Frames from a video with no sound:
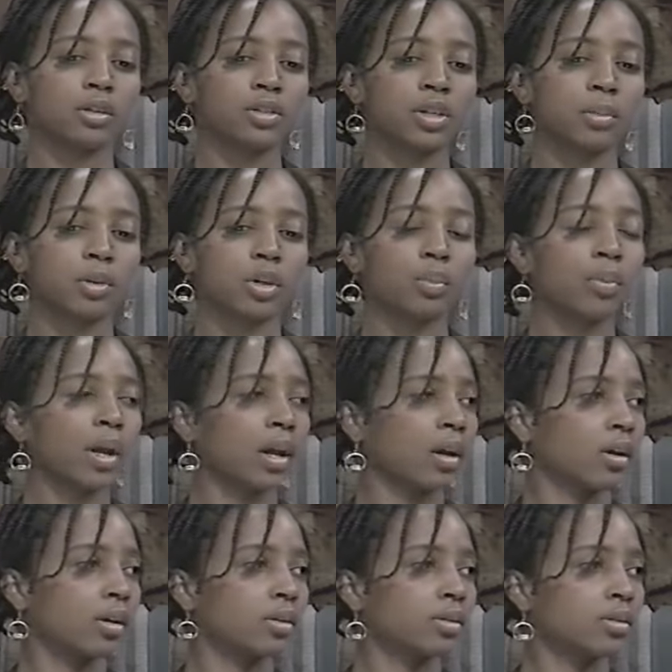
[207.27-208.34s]
some of their
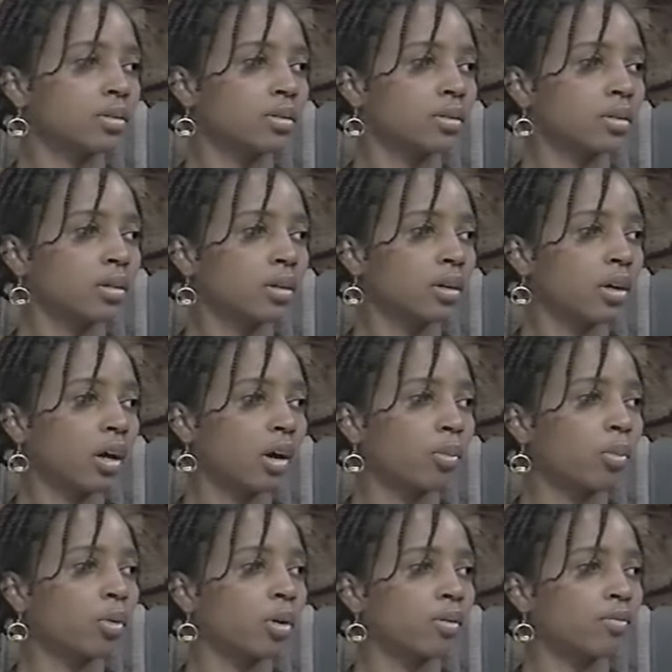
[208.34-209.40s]
parents
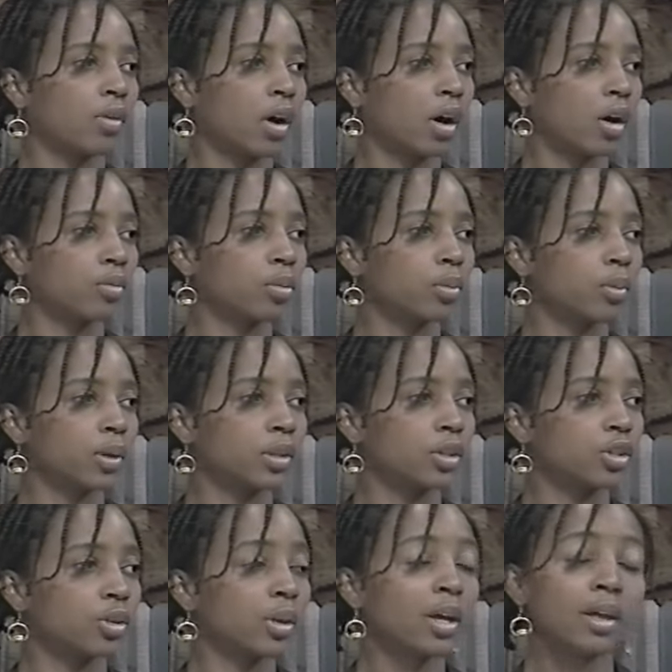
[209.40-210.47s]
are more involved with what
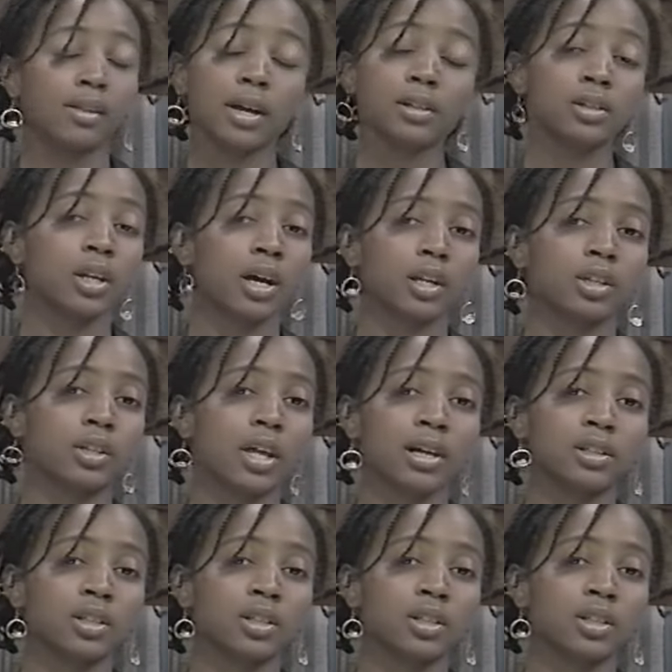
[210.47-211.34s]
they're doing. That's not